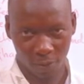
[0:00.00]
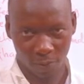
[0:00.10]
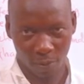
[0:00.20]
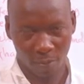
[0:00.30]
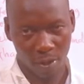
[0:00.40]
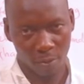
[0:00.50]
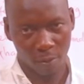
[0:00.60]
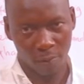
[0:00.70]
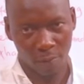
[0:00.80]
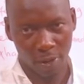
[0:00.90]
the problem
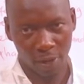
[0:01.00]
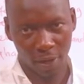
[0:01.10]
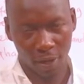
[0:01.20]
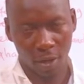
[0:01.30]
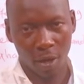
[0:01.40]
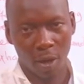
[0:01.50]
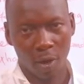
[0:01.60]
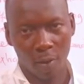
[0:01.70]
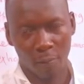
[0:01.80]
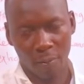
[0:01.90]
of
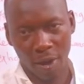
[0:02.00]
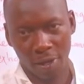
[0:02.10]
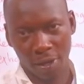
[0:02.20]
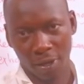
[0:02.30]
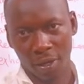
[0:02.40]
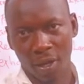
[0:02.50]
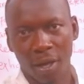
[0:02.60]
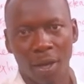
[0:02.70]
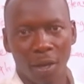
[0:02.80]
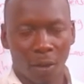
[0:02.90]
mining,
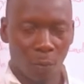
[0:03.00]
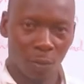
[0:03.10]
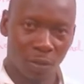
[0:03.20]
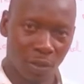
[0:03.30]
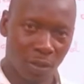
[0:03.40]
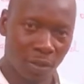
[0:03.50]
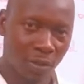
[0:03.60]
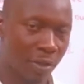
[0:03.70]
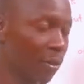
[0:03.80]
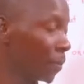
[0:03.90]
which
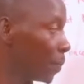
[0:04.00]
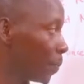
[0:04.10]
is